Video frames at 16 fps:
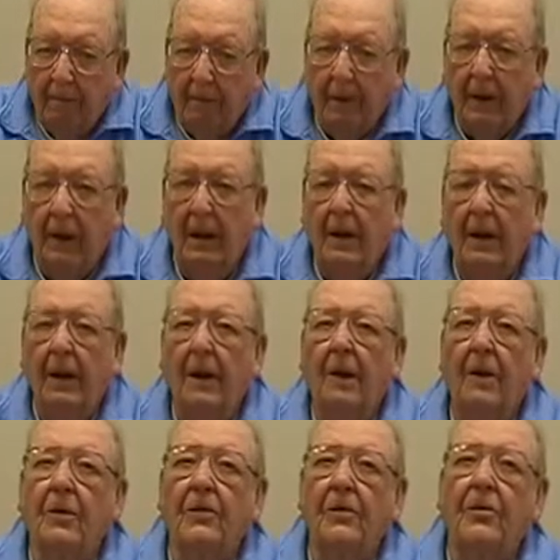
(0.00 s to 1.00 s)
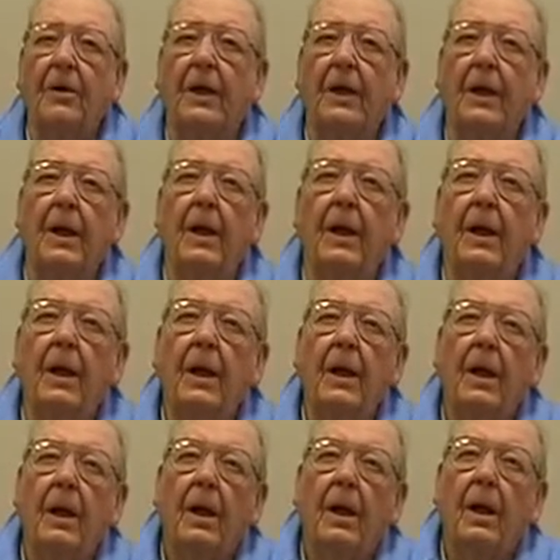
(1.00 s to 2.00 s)
uh, let's see,
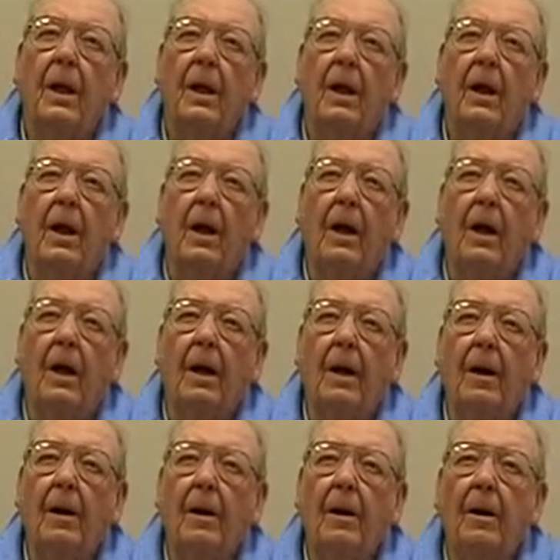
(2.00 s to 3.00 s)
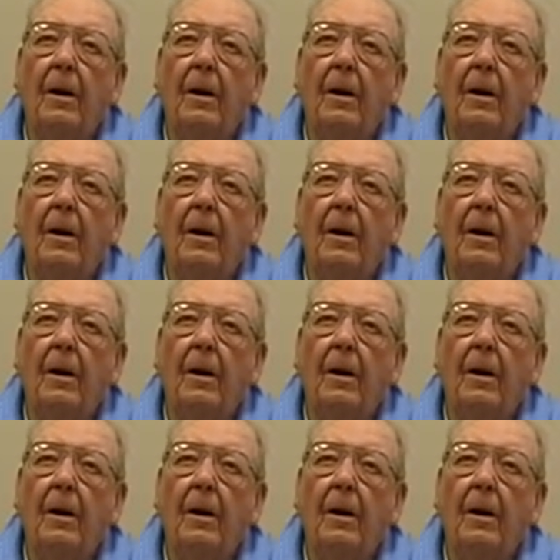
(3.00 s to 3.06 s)
uh,